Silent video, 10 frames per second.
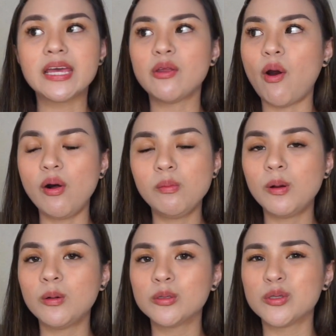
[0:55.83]
in
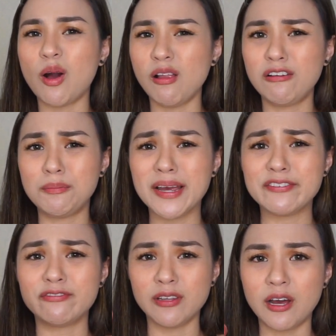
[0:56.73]
almost all of
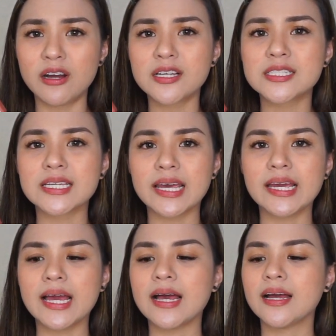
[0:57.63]
my vlogs.
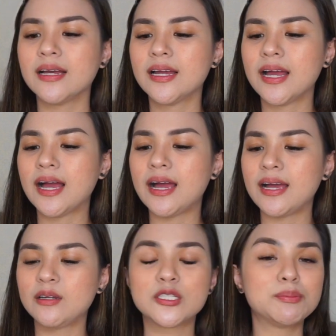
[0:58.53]
Kaya
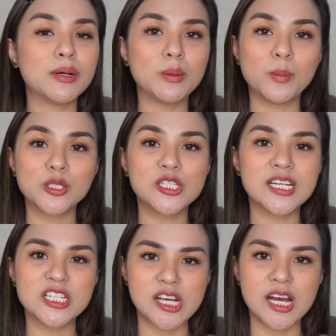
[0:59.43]
halos
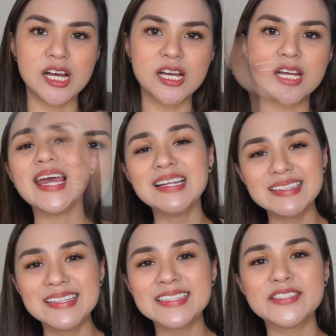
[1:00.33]
paubos na siya.
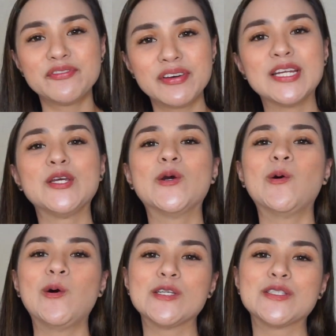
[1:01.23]
And this
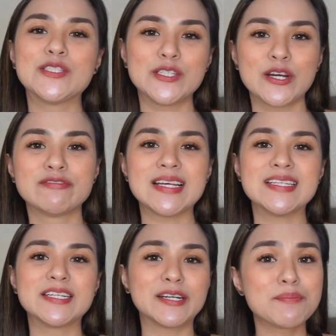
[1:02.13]
video also serves
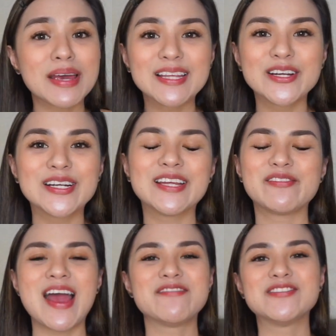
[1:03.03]
as a reminder
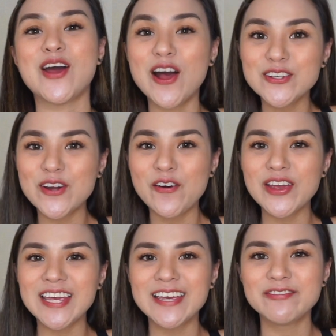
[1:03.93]
that we an
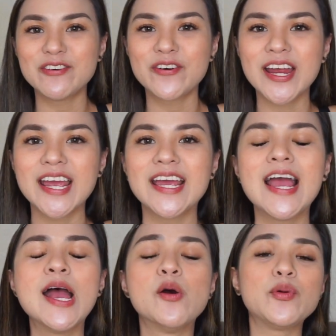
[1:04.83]
ongoing
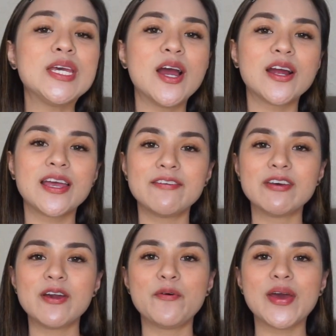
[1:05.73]
giveaway. We are
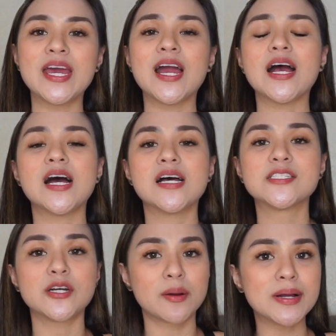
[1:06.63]
giving away
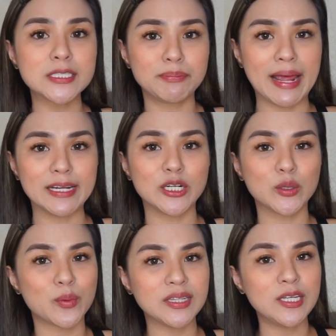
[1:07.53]
a Starbucks
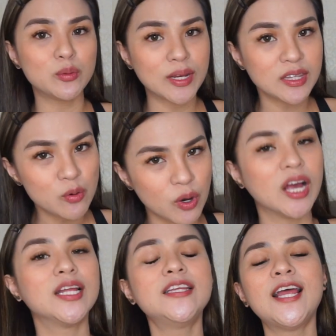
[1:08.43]
Planner
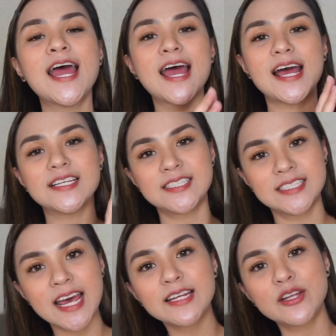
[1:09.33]
2021, a
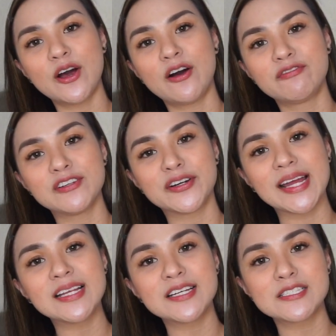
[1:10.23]
set of
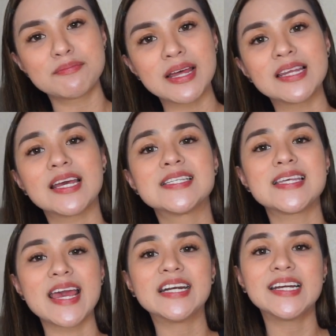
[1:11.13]
Laurent
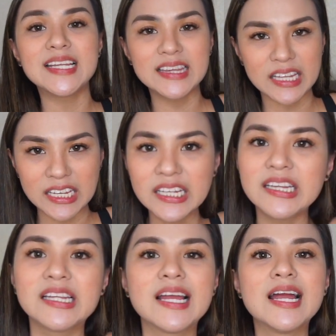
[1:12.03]
Cosmetics Airy
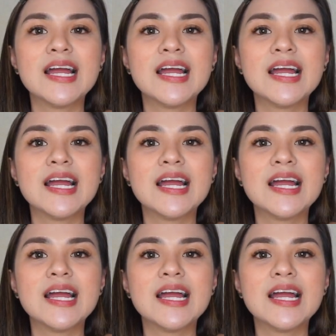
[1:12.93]
Tint,